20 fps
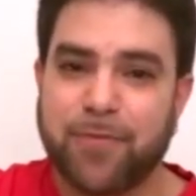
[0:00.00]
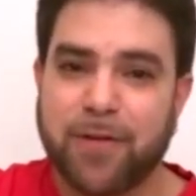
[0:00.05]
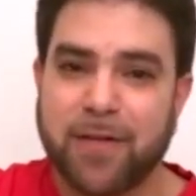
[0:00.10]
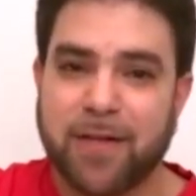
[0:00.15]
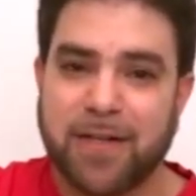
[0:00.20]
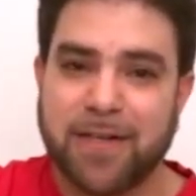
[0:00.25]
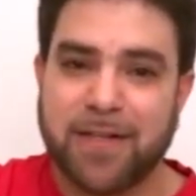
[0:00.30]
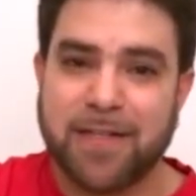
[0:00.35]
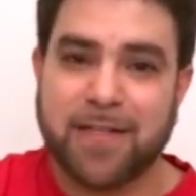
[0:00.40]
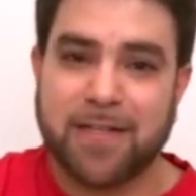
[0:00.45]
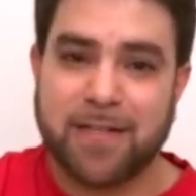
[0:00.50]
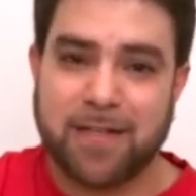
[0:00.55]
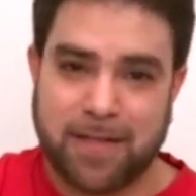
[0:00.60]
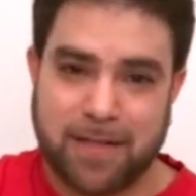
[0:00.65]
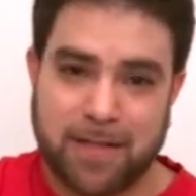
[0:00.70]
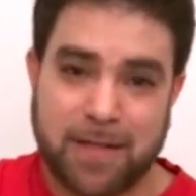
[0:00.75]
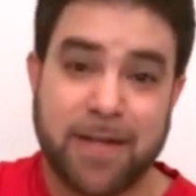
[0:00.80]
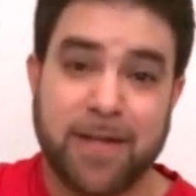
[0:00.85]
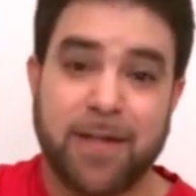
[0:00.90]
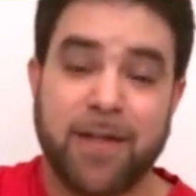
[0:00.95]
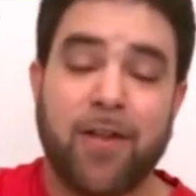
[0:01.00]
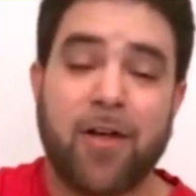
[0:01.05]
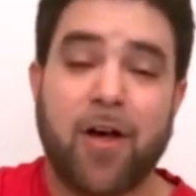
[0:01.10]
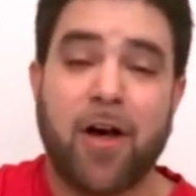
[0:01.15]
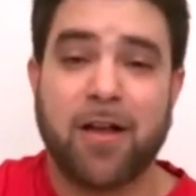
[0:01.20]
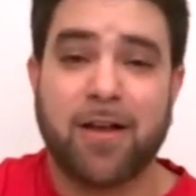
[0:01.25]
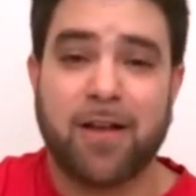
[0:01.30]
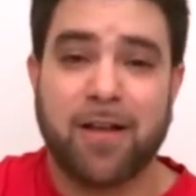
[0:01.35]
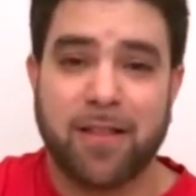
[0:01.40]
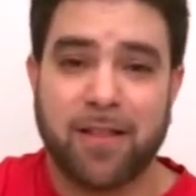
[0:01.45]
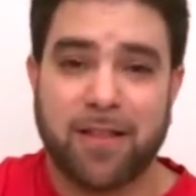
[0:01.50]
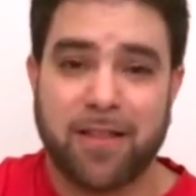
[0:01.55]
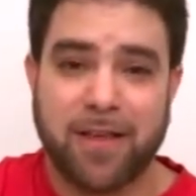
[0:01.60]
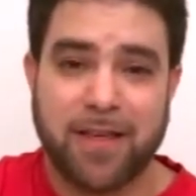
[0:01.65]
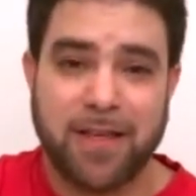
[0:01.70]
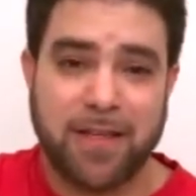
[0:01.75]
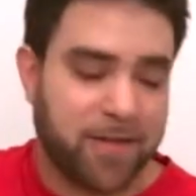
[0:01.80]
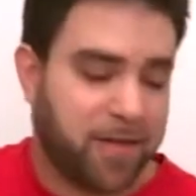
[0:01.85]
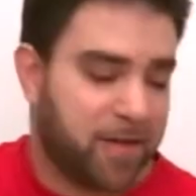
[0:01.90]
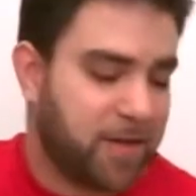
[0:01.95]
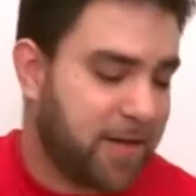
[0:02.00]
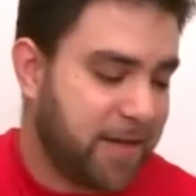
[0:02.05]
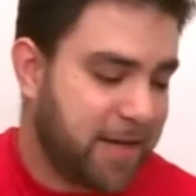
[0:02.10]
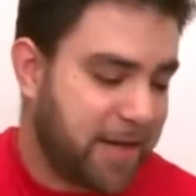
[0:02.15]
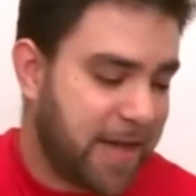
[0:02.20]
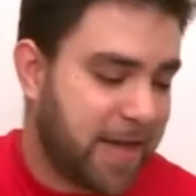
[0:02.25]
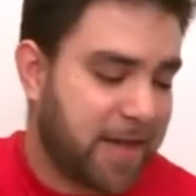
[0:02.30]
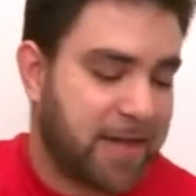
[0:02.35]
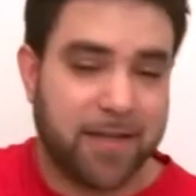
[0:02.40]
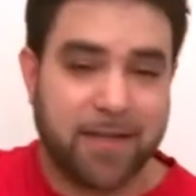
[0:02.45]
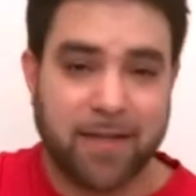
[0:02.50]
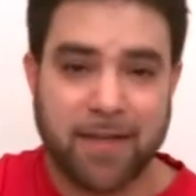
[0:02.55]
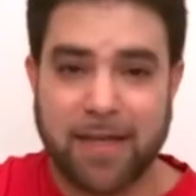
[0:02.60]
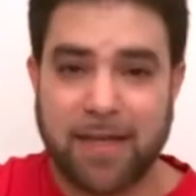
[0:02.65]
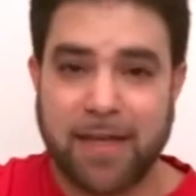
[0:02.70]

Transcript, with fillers: we're gonna unlock the guitar neck